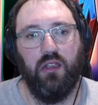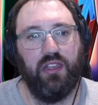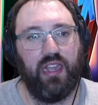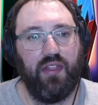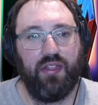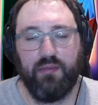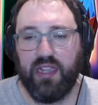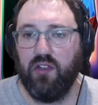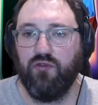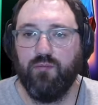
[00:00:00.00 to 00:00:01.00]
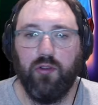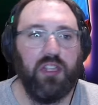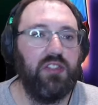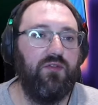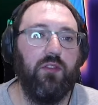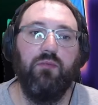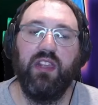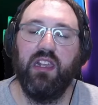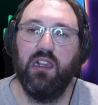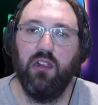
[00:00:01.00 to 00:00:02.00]
You get 300 points from
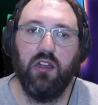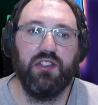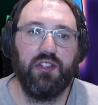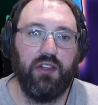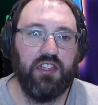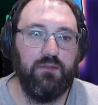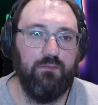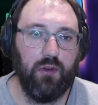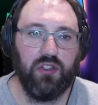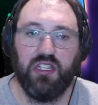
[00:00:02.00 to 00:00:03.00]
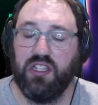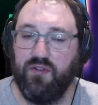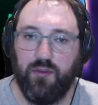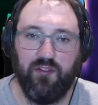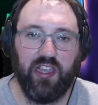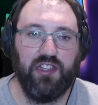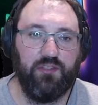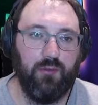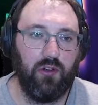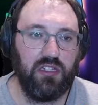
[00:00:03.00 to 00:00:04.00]
the alliance donation boxes if you
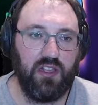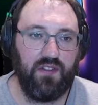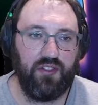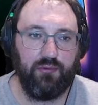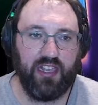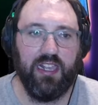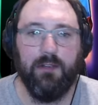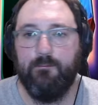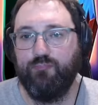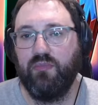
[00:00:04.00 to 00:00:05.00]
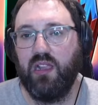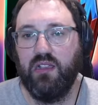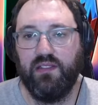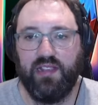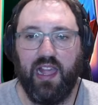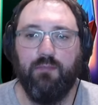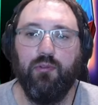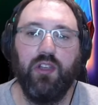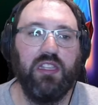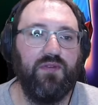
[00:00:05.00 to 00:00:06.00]
reach box 3. 10
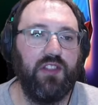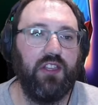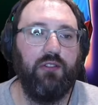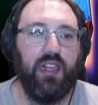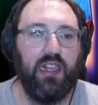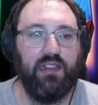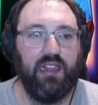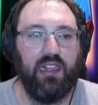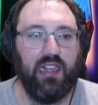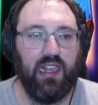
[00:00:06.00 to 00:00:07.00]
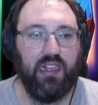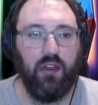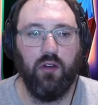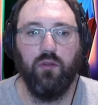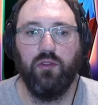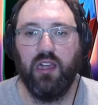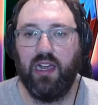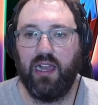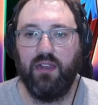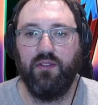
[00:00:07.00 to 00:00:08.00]
points for donating 10k gold,
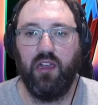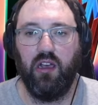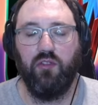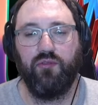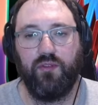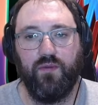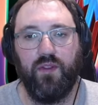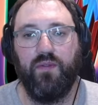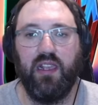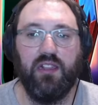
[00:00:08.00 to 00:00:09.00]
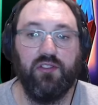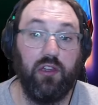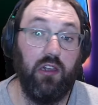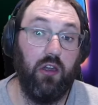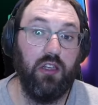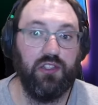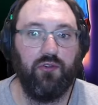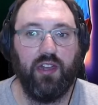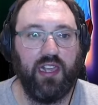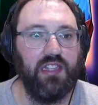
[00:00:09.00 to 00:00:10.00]
and 150 alliance
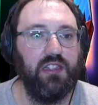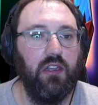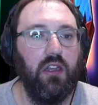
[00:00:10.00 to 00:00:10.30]
credits